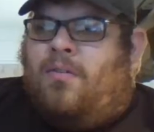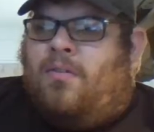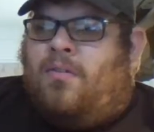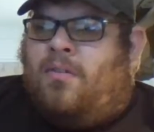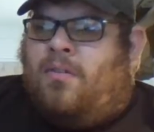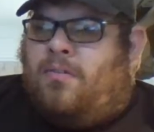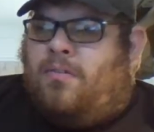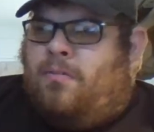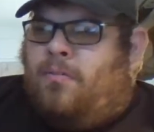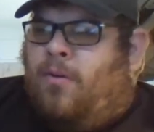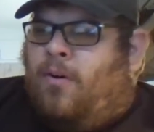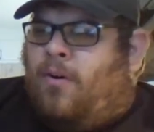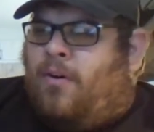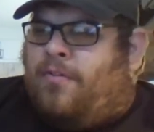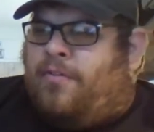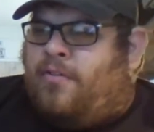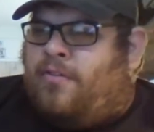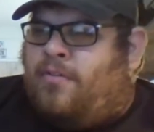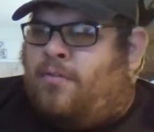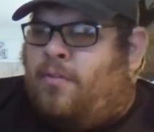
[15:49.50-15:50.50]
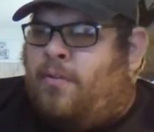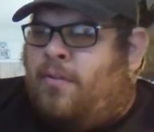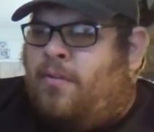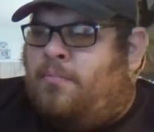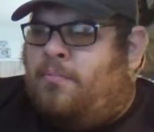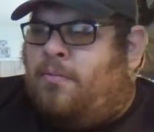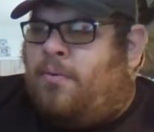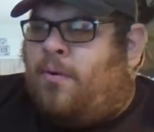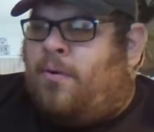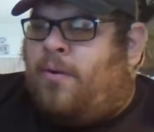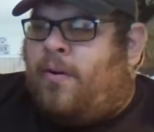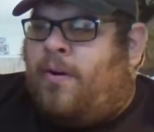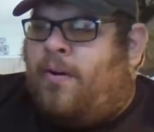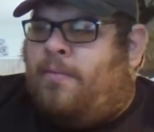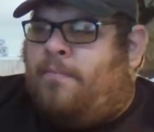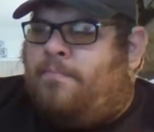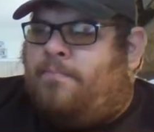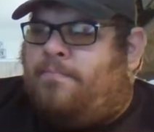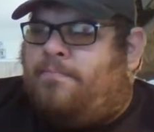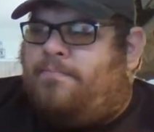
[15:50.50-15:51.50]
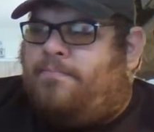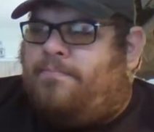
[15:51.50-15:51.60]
the Office Suite program,